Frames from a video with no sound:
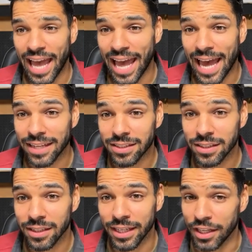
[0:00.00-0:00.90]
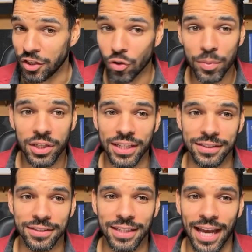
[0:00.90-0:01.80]
at getting your
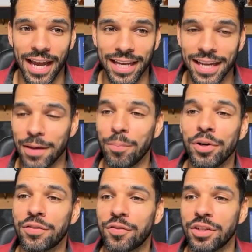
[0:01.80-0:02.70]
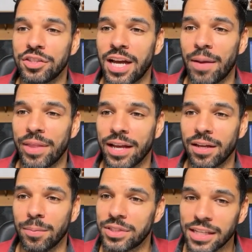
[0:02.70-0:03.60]
bookings, at getting booked for a job that
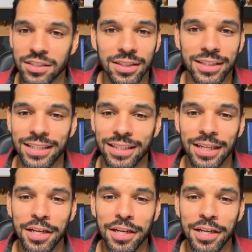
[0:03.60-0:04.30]
could potentially